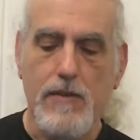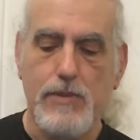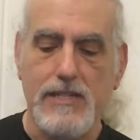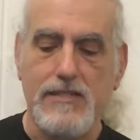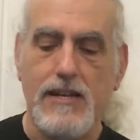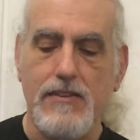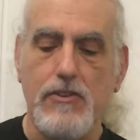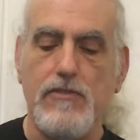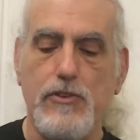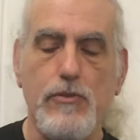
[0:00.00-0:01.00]
But there
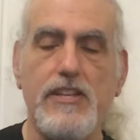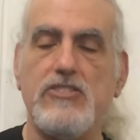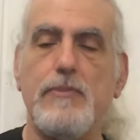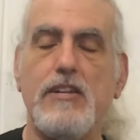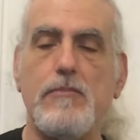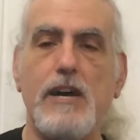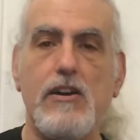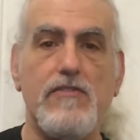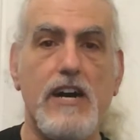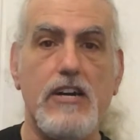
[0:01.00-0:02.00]
are a few things about the
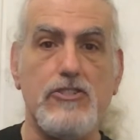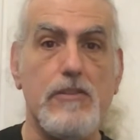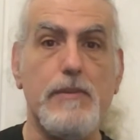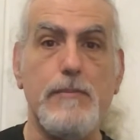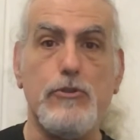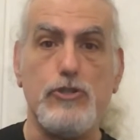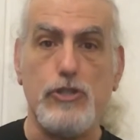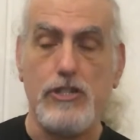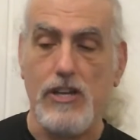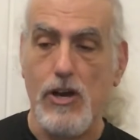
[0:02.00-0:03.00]
myofascia that people
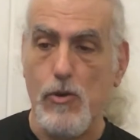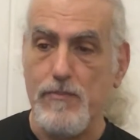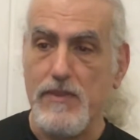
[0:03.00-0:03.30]
should know.